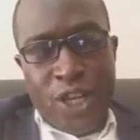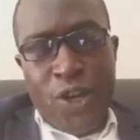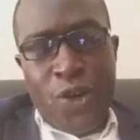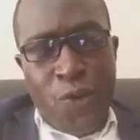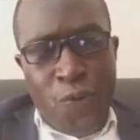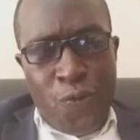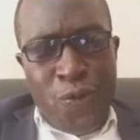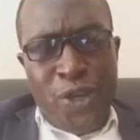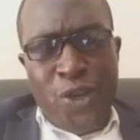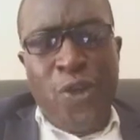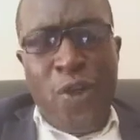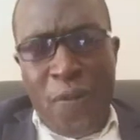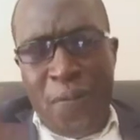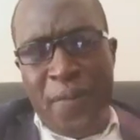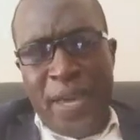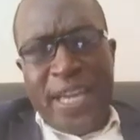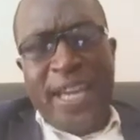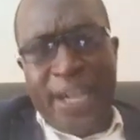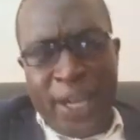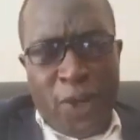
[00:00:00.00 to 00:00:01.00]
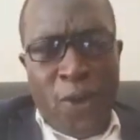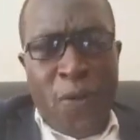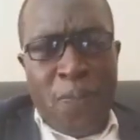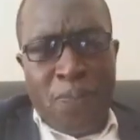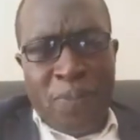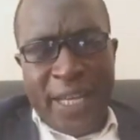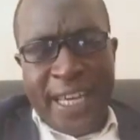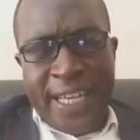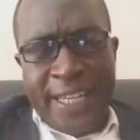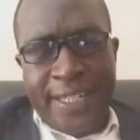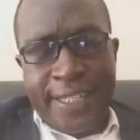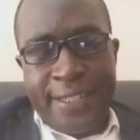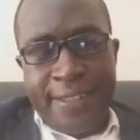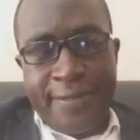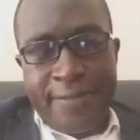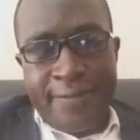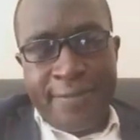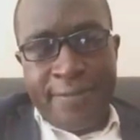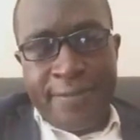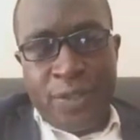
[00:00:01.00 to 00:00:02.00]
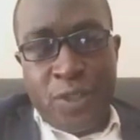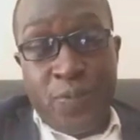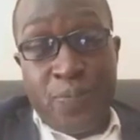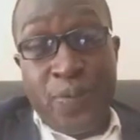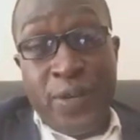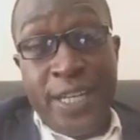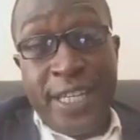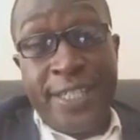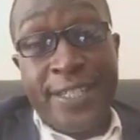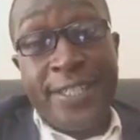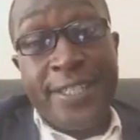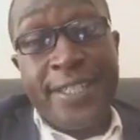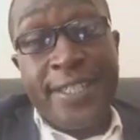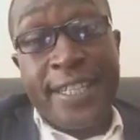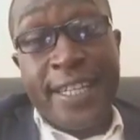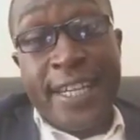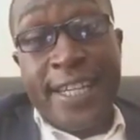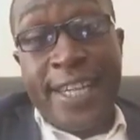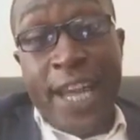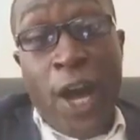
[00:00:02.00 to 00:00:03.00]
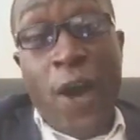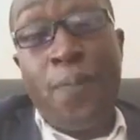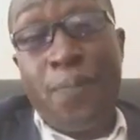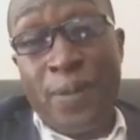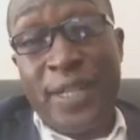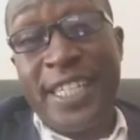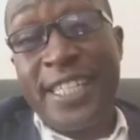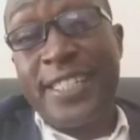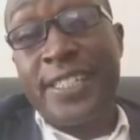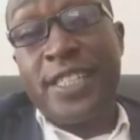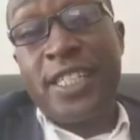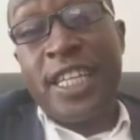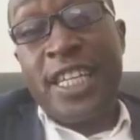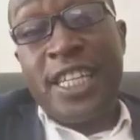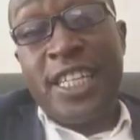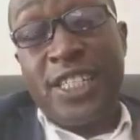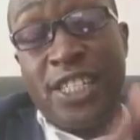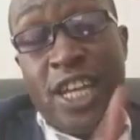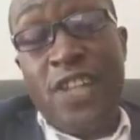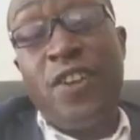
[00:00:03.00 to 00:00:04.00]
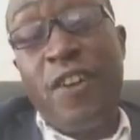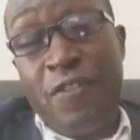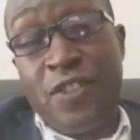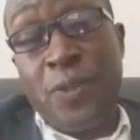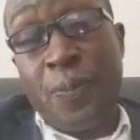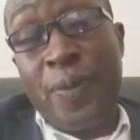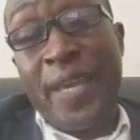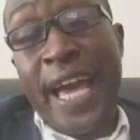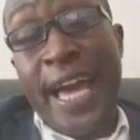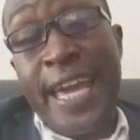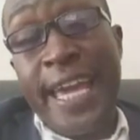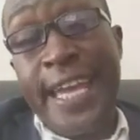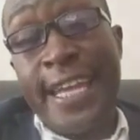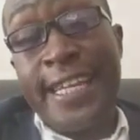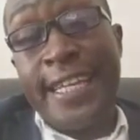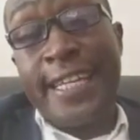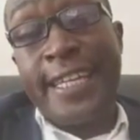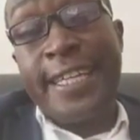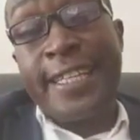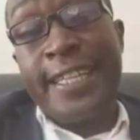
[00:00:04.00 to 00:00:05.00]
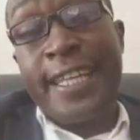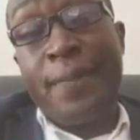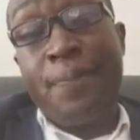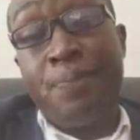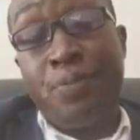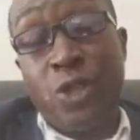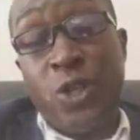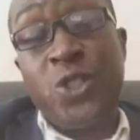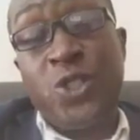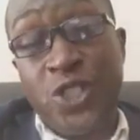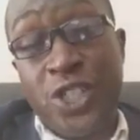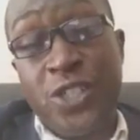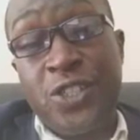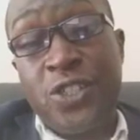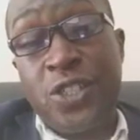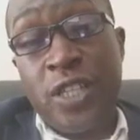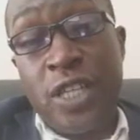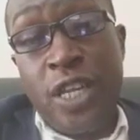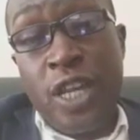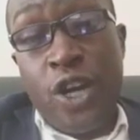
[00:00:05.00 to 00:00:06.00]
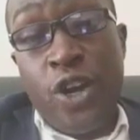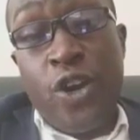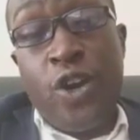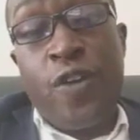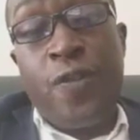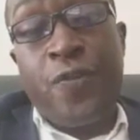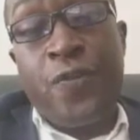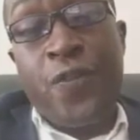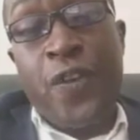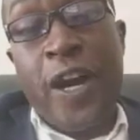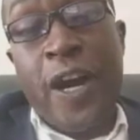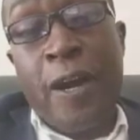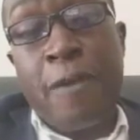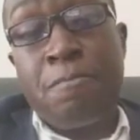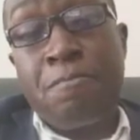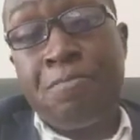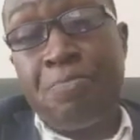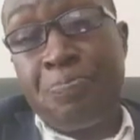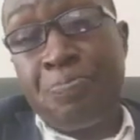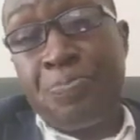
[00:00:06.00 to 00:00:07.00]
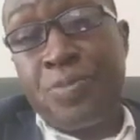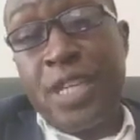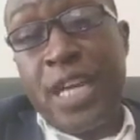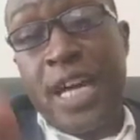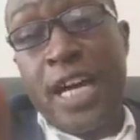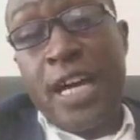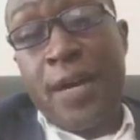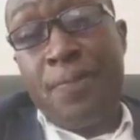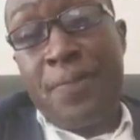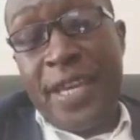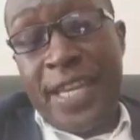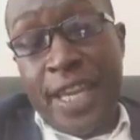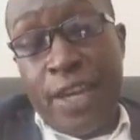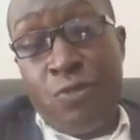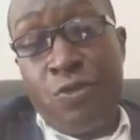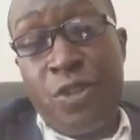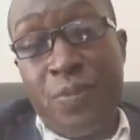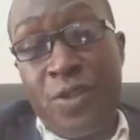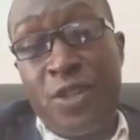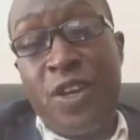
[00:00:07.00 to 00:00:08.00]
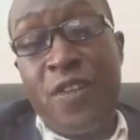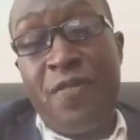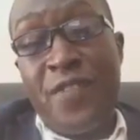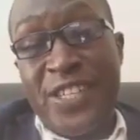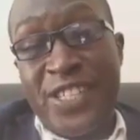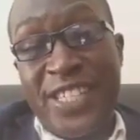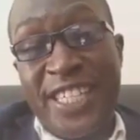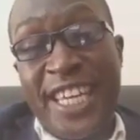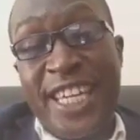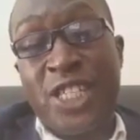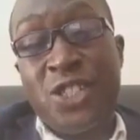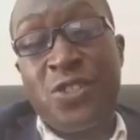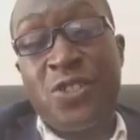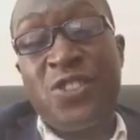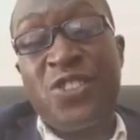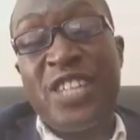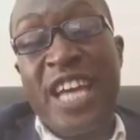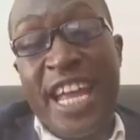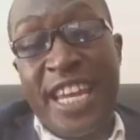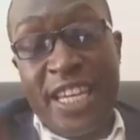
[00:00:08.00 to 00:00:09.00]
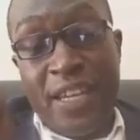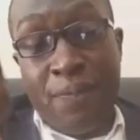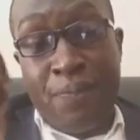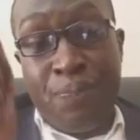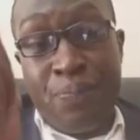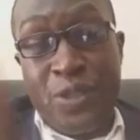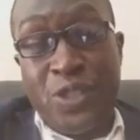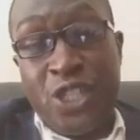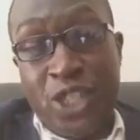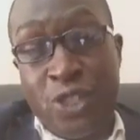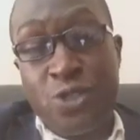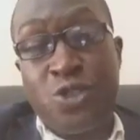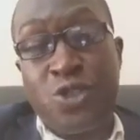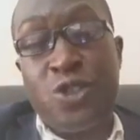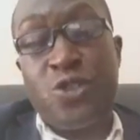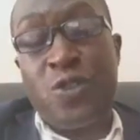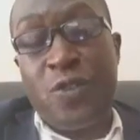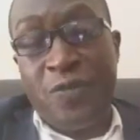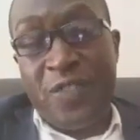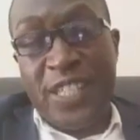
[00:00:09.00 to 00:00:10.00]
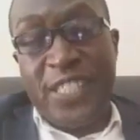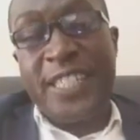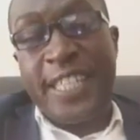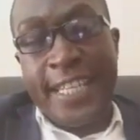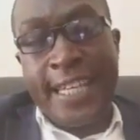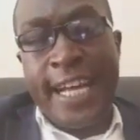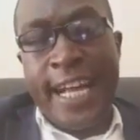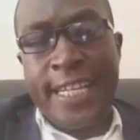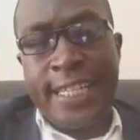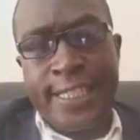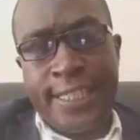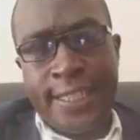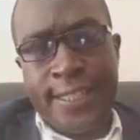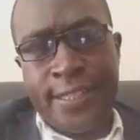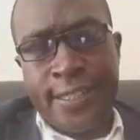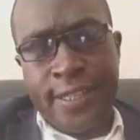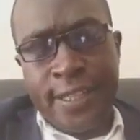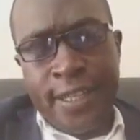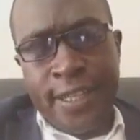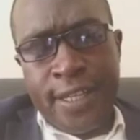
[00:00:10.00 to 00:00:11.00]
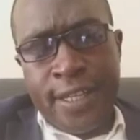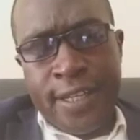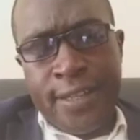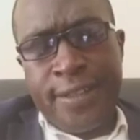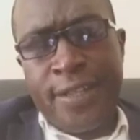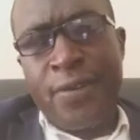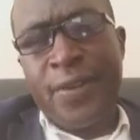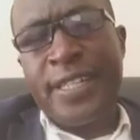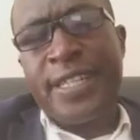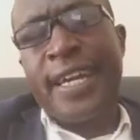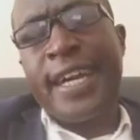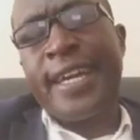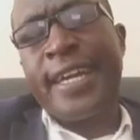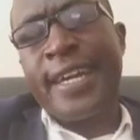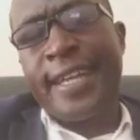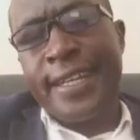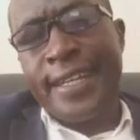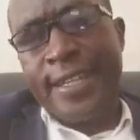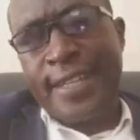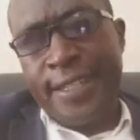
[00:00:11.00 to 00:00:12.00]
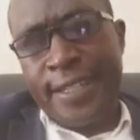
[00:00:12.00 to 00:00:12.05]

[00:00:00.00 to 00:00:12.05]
We go make a complaint to police. Now police, instead of spearheading the process of making criminal investigations and the prosecution of these illegalities, they went ahead